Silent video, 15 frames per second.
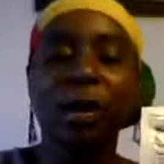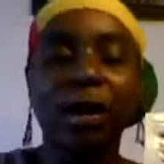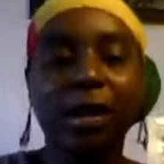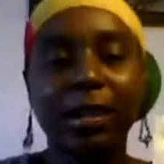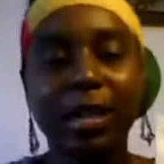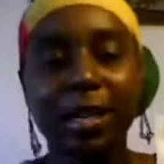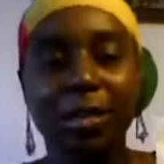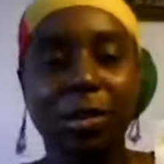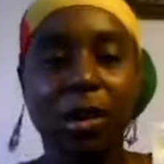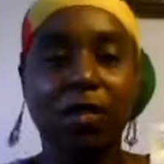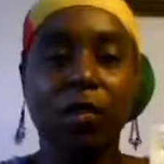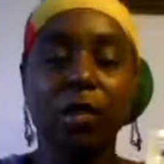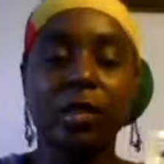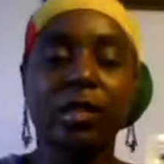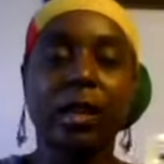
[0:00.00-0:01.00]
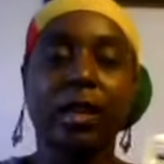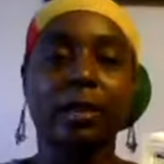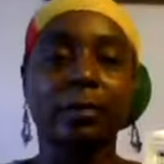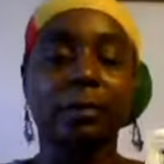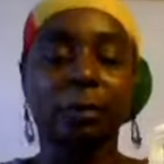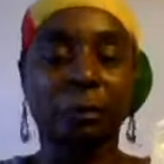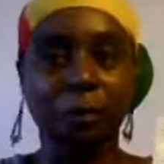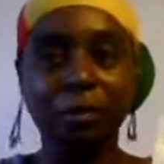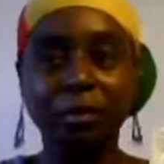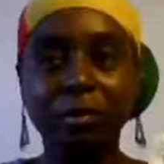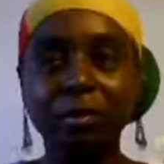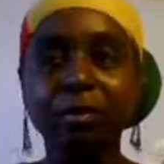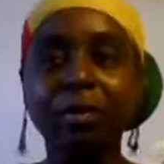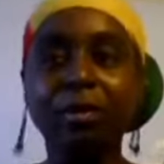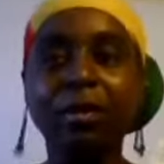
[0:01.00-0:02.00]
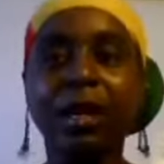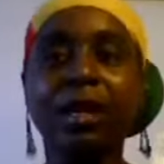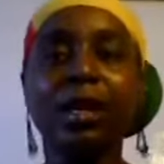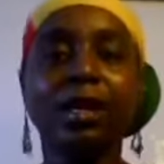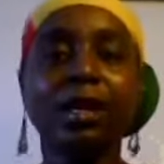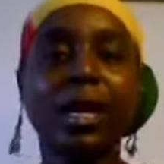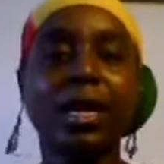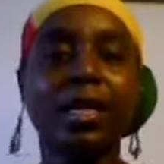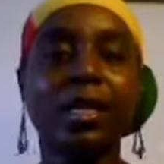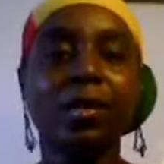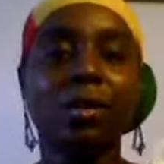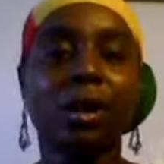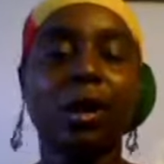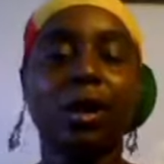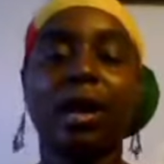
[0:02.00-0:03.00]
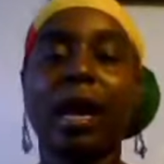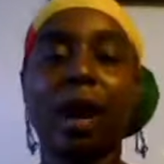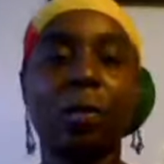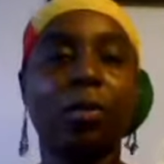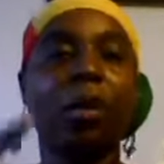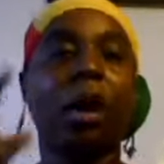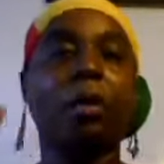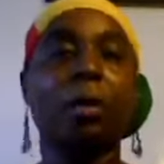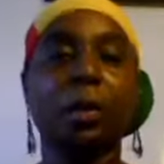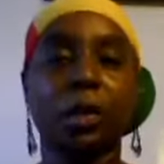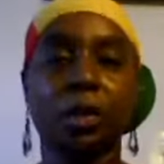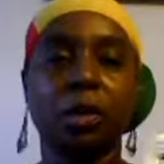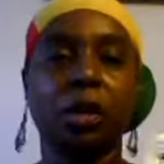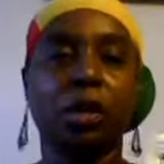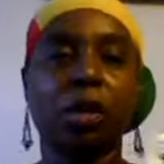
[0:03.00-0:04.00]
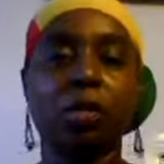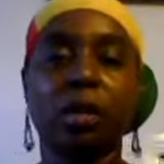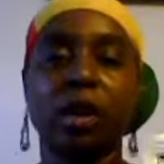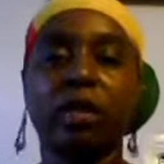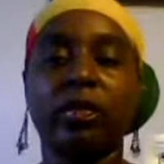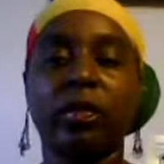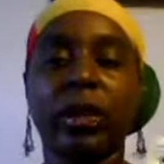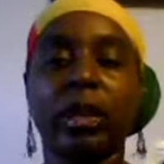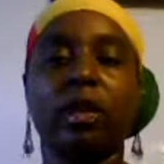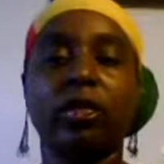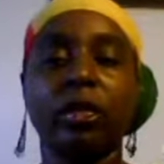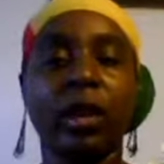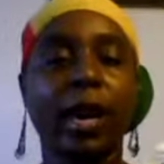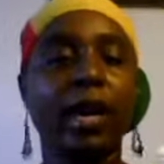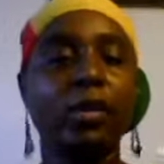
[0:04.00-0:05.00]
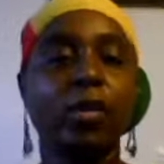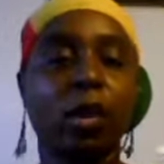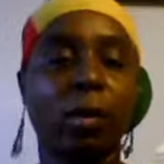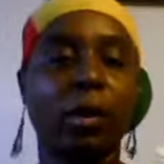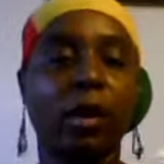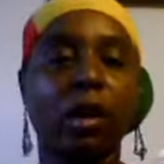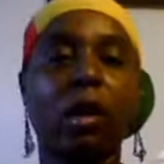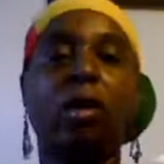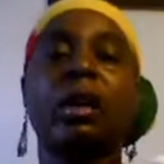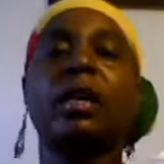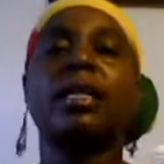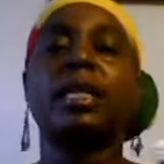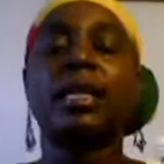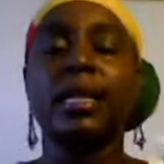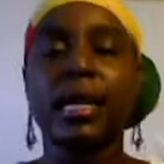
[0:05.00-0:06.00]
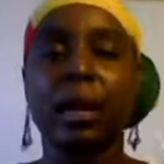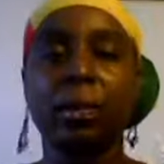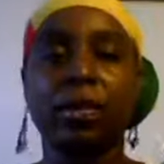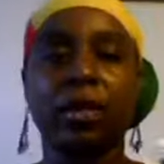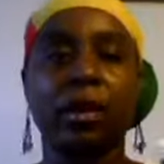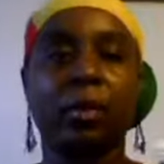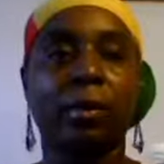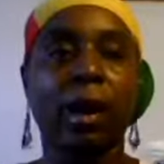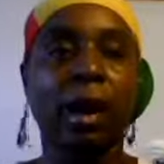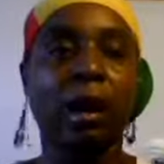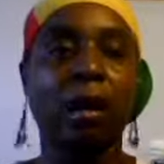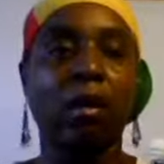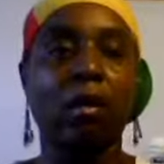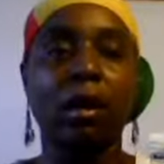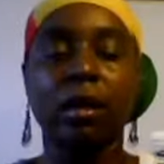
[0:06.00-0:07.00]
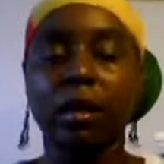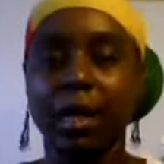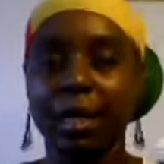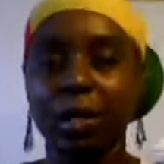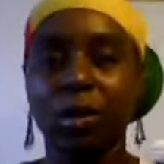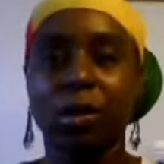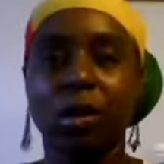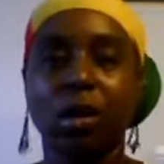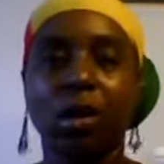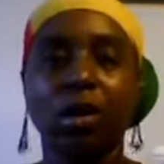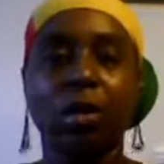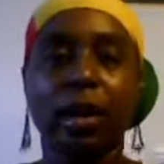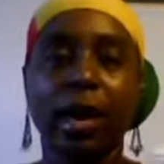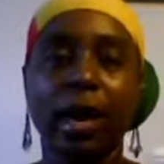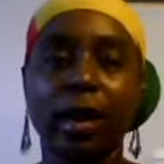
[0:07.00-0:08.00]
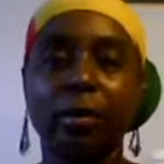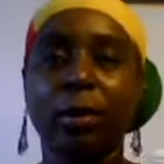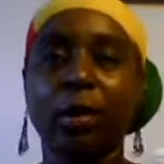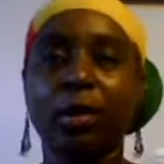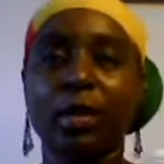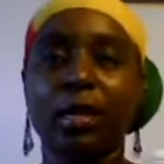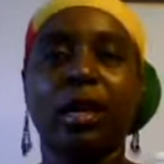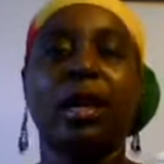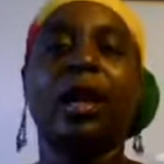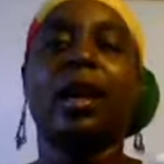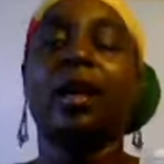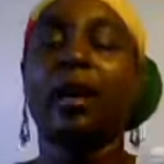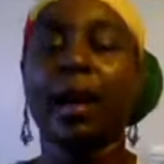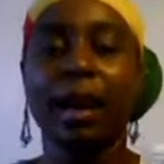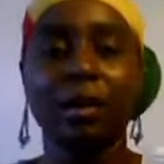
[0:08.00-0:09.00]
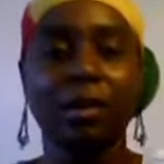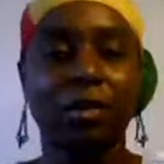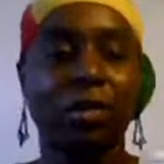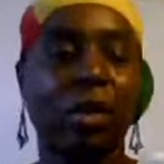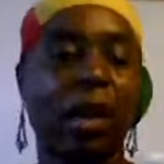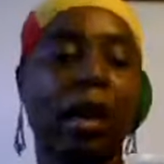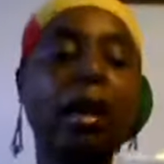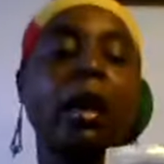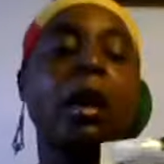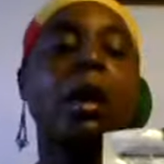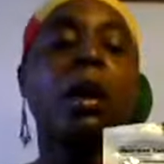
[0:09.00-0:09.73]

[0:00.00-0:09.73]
about cholesterol for a second. Cholesterol, and I'll probably do a whole nother video. If you guys want me to go into depth about cholesterol, go ahead and post it in there, and I'll do that